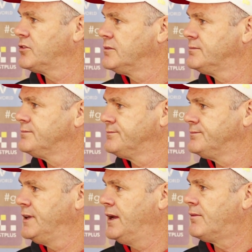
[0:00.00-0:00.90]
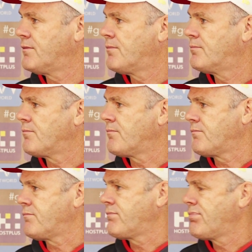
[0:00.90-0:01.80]
Yeah, so the perception
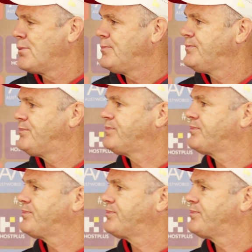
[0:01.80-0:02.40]
as